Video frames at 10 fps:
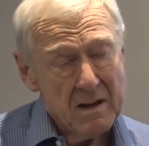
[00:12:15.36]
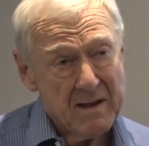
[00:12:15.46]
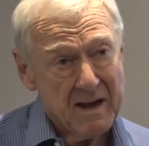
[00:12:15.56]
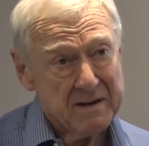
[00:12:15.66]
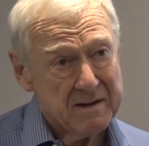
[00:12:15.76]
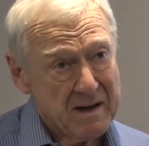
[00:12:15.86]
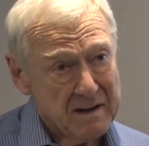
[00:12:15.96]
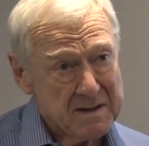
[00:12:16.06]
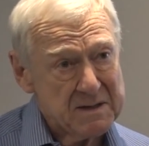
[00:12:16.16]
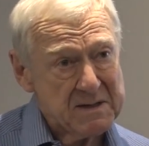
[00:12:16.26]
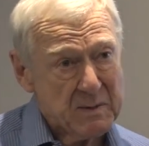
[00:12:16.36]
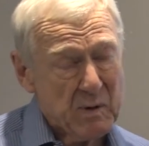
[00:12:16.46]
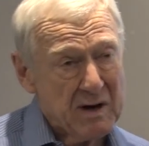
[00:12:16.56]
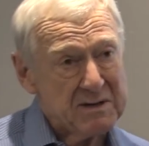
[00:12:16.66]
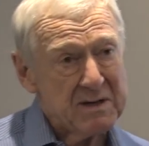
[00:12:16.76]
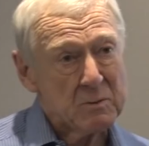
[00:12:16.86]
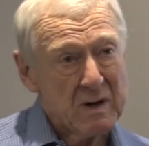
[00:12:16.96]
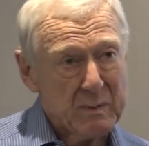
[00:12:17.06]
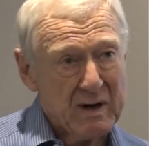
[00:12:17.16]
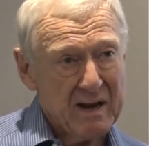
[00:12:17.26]
that this is a process
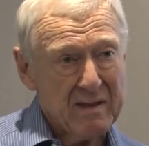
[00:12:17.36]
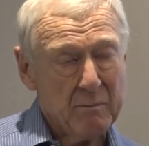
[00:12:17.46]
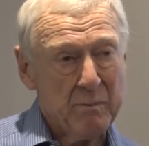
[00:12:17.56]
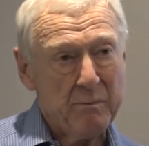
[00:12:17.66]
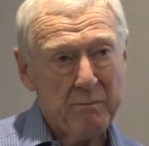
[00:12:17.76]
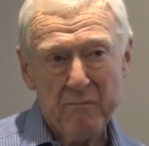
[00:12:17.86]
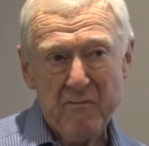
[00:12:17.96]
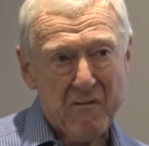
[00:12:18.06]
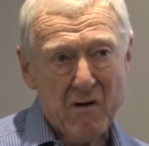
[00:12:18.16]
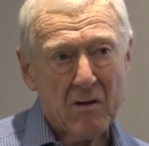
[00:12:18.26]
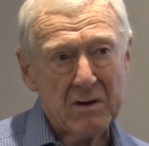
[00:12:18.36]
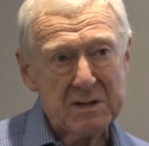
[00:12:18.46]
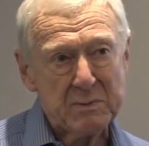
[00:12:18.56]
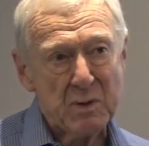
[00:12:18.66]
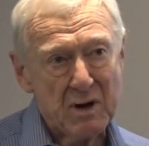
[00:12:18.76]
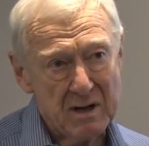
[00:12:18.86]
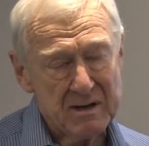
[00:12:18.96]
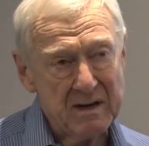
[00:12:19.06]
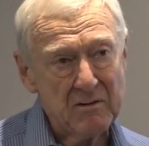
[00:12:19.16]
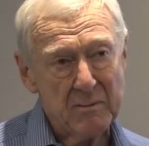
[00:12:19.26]
whereby the frog is
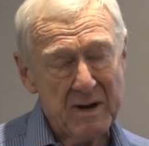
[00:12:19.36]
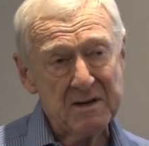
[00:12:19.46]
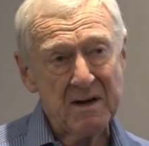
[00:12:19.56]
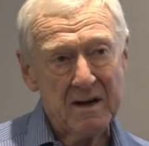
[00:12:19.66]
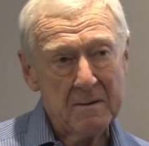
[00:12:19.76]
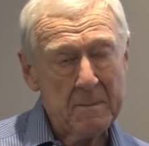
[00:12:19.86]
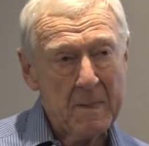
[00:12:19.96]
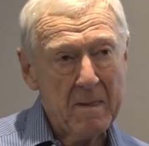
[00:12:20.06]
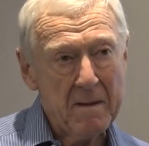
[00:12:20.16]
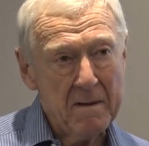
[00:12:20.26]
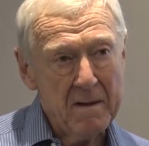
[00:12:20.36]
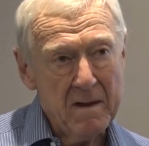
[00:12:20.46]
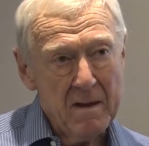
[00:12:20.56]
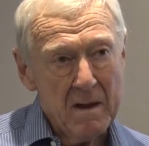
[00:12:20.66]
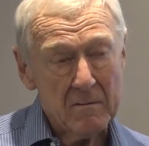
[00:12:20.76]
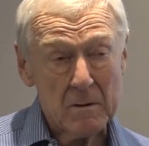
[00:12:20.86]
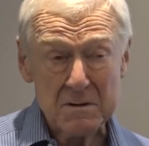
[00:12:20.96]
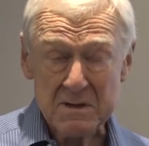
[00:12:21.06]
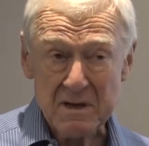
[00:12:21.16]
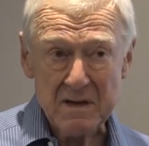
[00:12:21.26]
boiled incrementally. Of
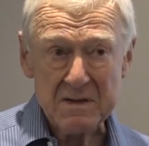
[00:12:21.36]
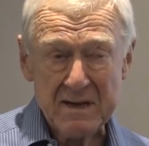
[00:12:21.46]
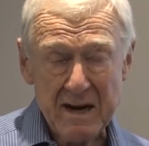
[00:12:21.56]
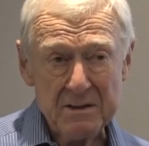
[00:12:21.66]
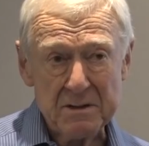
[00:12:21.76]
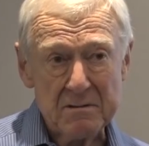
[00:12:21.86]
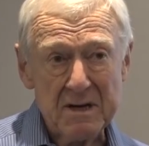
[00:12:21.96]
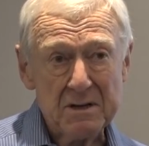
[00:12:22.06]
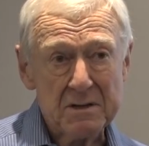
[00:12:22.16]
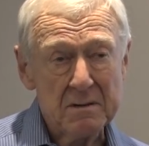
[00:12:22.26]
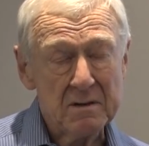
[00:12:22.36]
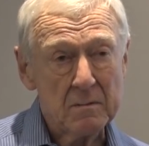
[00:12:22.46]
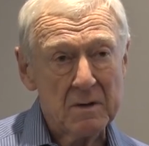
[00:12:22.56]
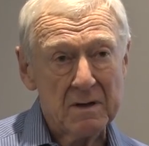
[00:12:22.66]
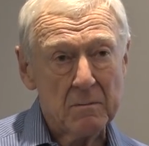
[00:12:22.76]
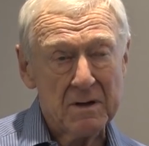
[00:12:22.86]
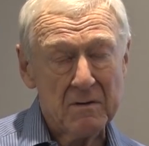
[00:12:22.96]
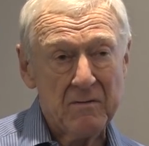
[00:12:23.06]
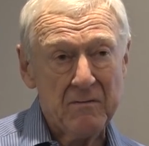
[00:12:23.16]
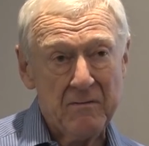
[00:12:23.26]
course, a stage is reached when
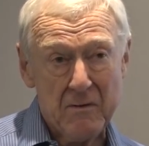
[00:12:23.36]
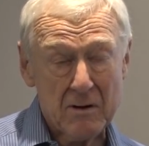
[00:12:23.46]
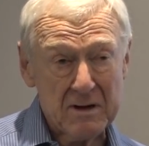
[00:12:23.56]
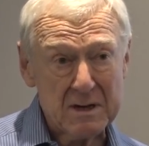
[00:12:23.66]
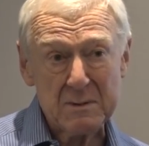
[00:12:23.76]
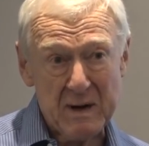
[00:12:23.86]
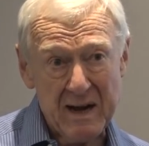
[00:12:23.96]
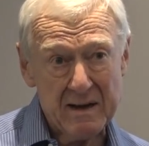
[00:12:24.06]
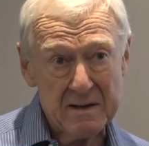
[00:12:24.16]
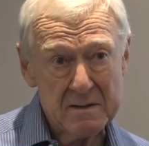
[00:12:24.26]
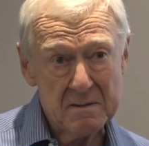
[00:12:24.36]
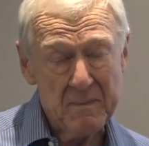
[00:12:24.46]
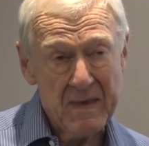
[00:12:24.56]
the frog expires.